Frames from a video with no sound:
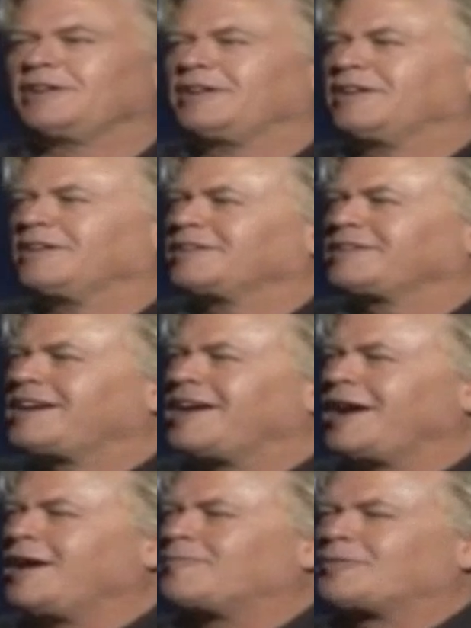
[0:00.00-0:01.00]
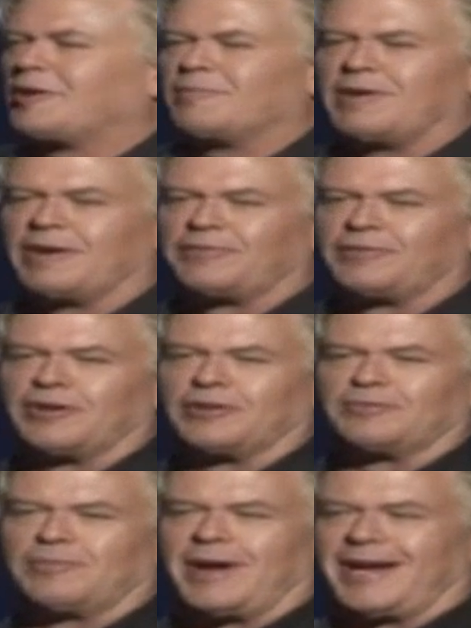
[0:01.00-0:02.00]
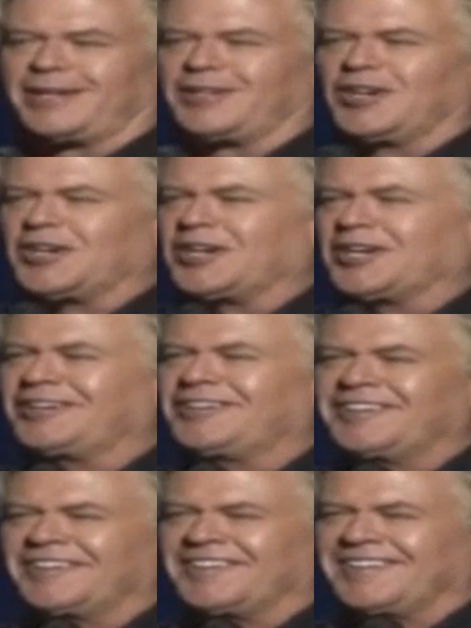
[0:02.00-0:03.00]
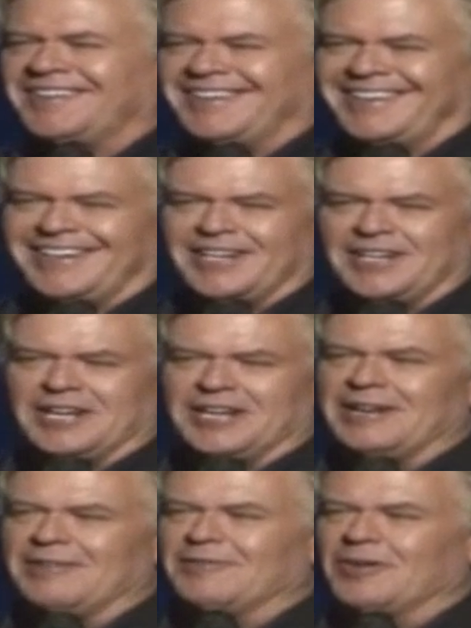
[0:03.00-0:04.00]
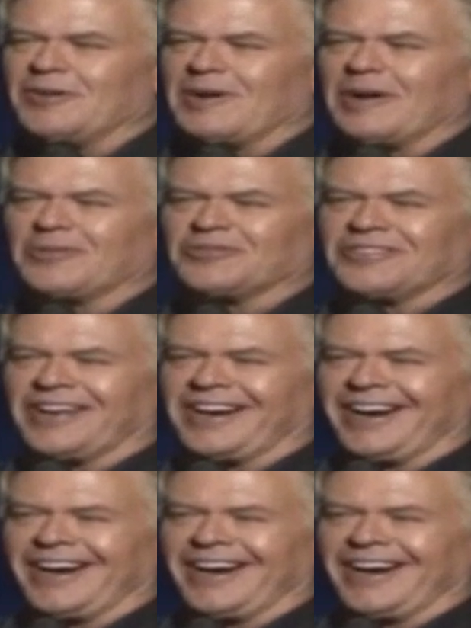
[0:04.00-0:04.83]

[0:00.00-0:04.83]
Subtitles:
a camper in my friend's backyard. He didn't even know I was there.